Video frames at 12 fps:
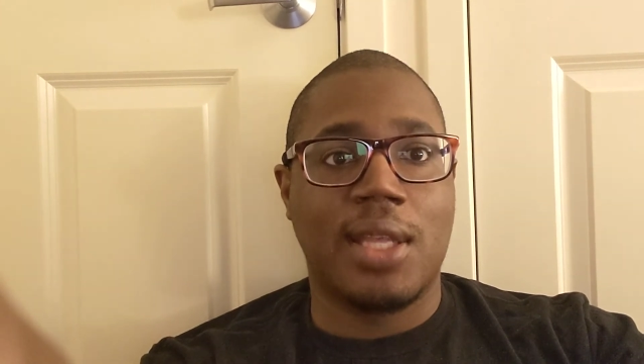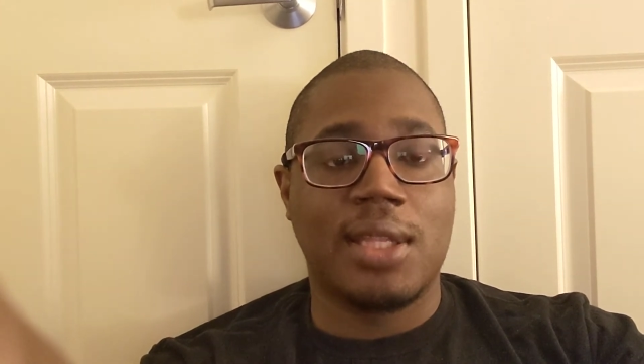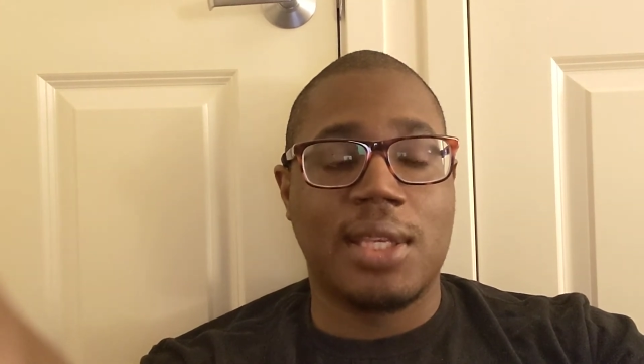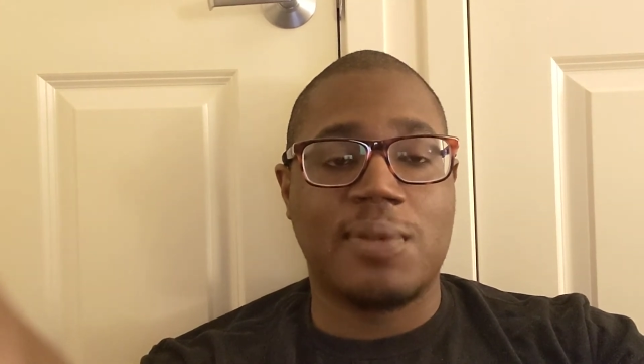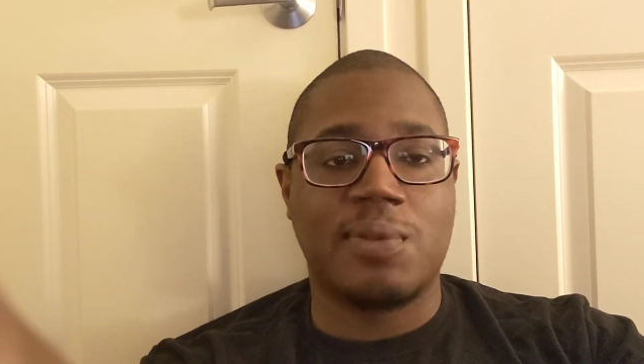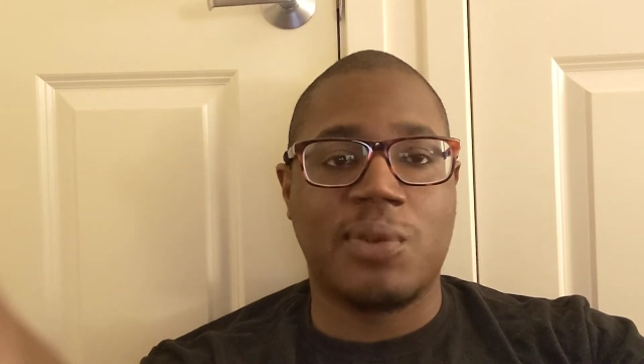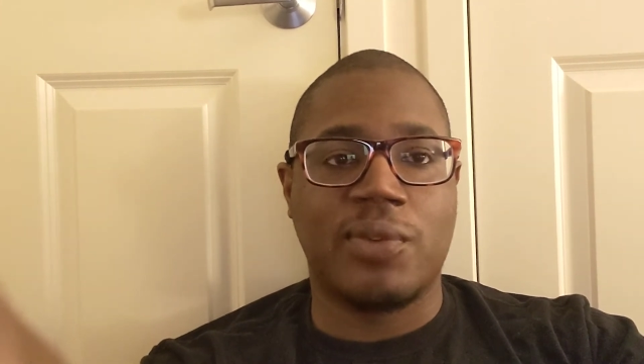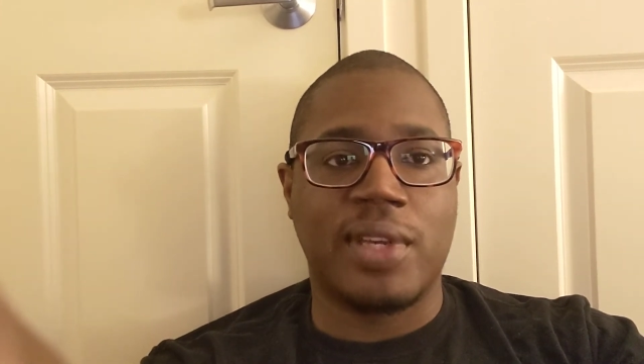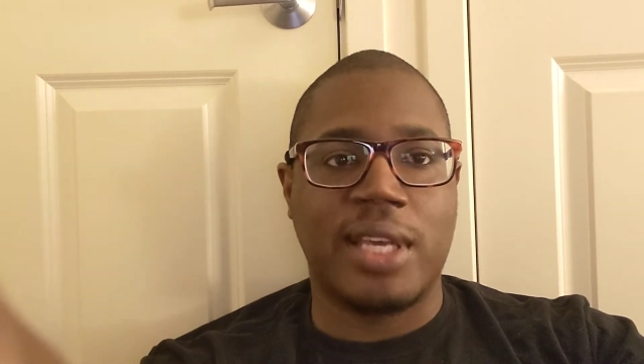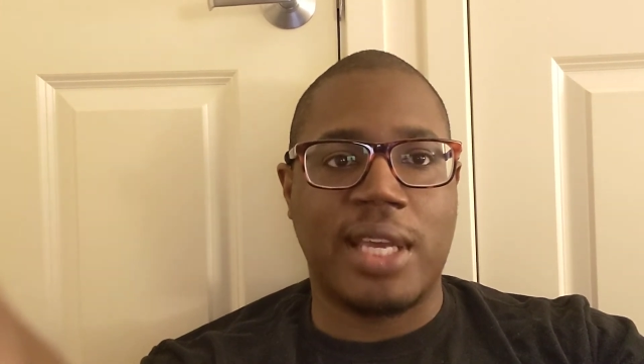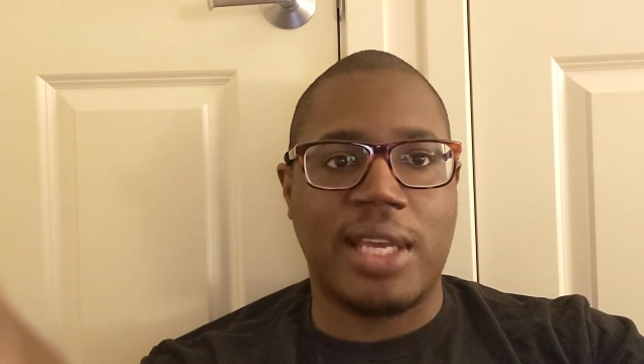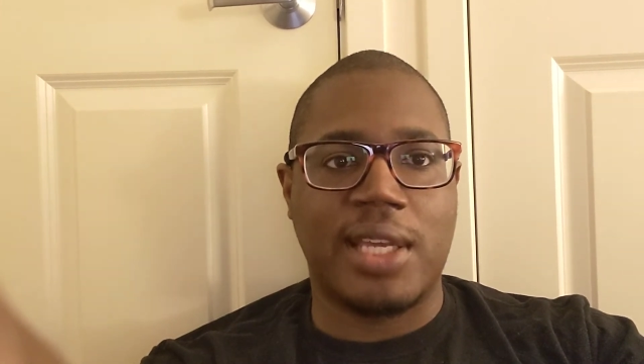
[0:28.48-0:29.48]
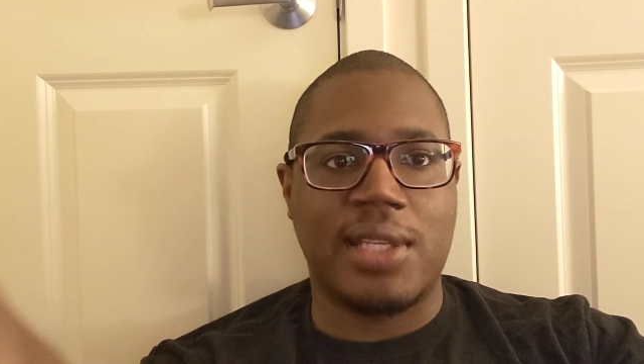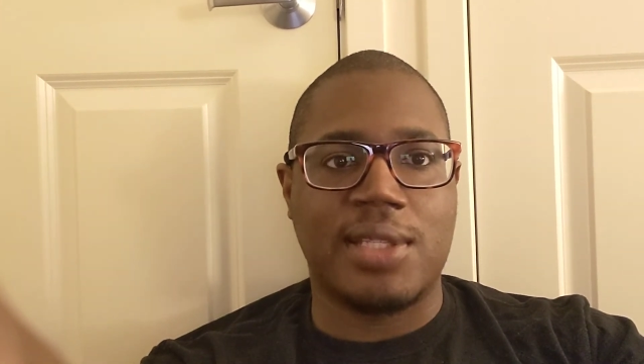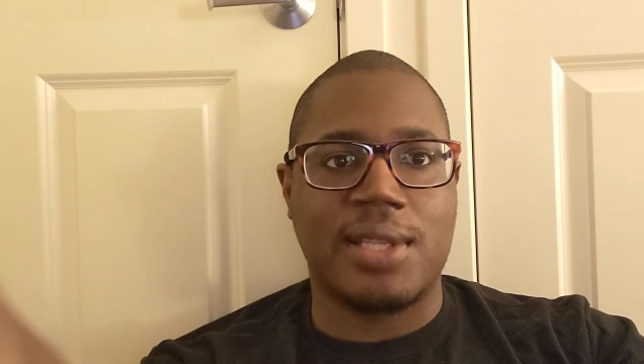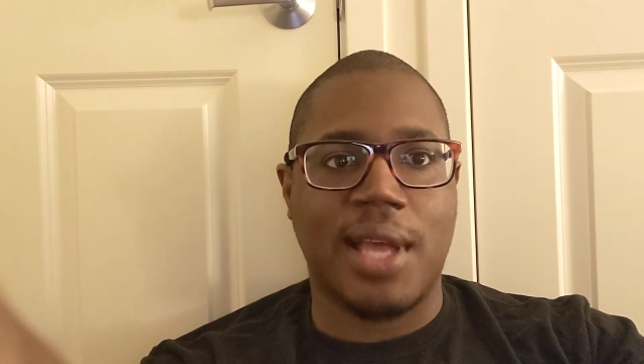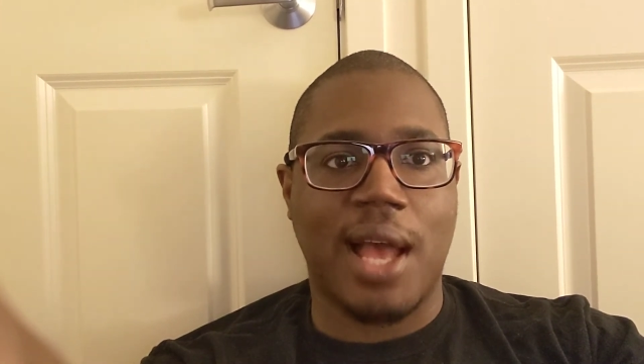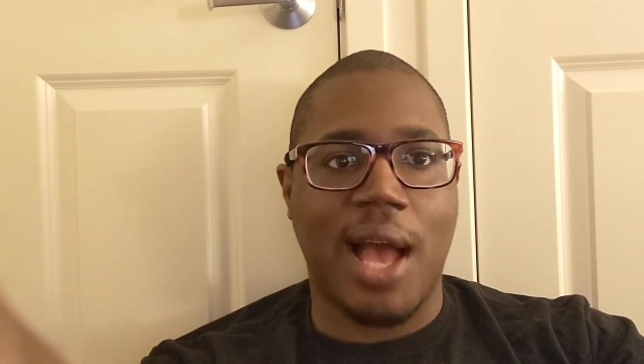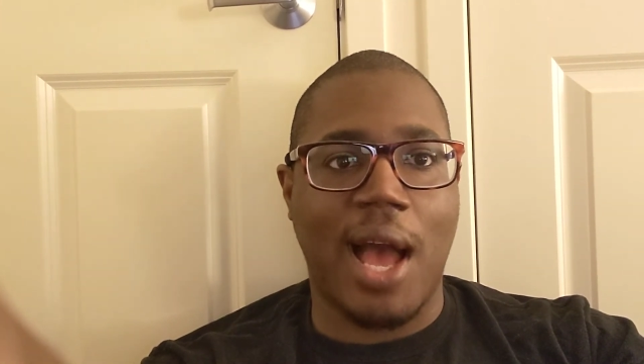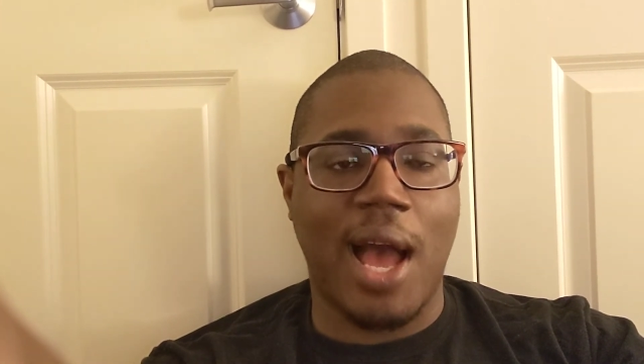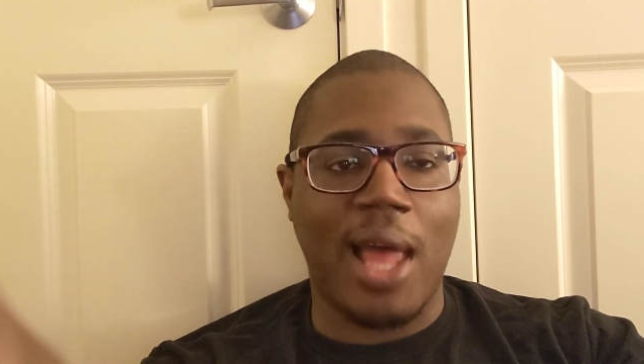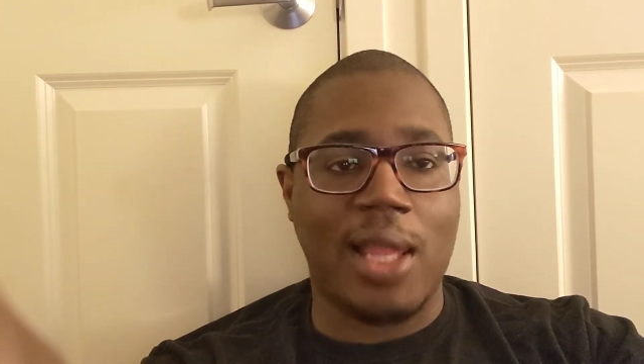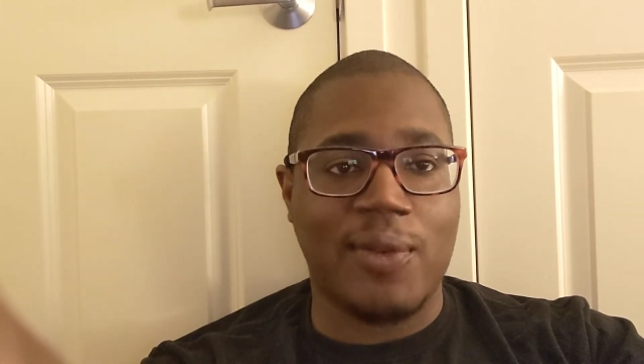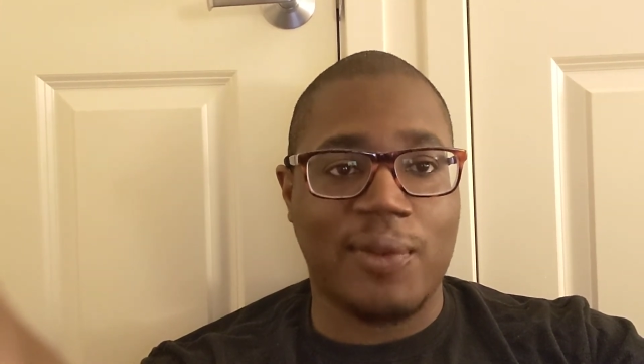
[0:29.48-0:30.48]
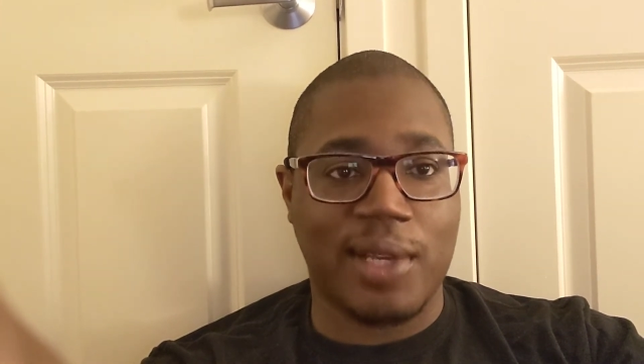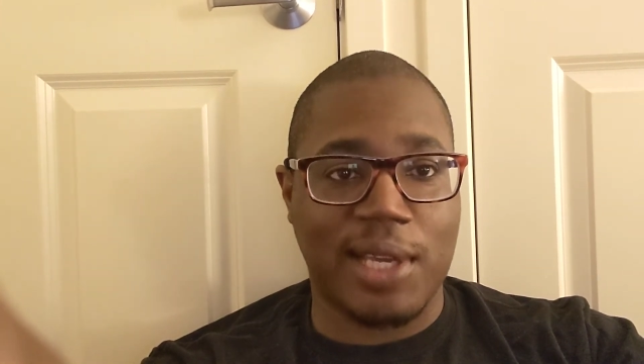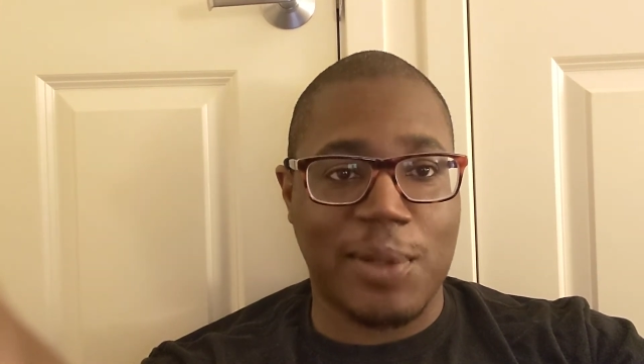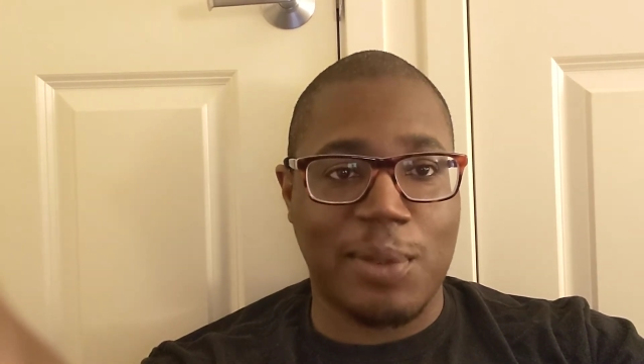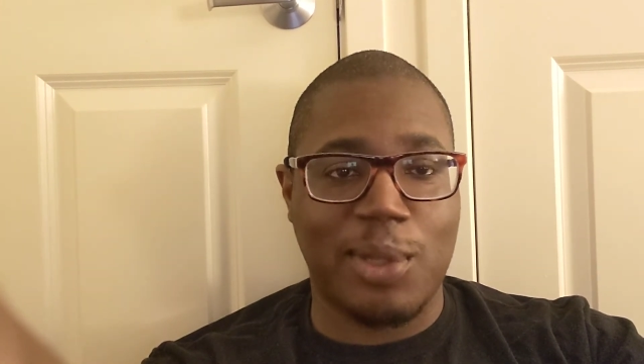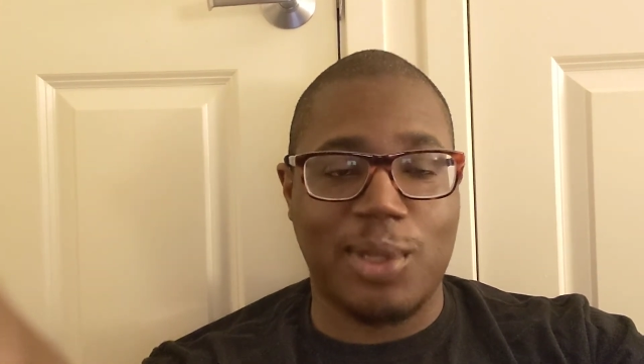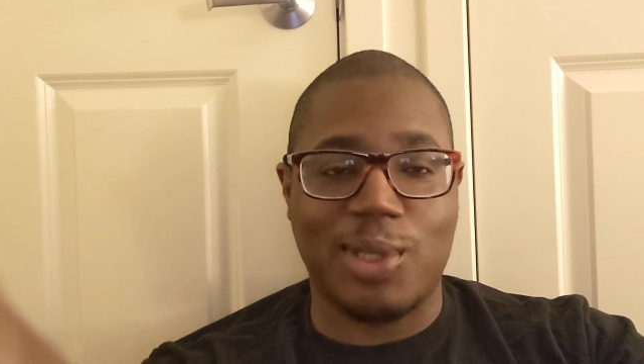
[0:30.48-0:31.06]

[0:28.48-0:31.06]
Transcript: This movie is highly forgettable,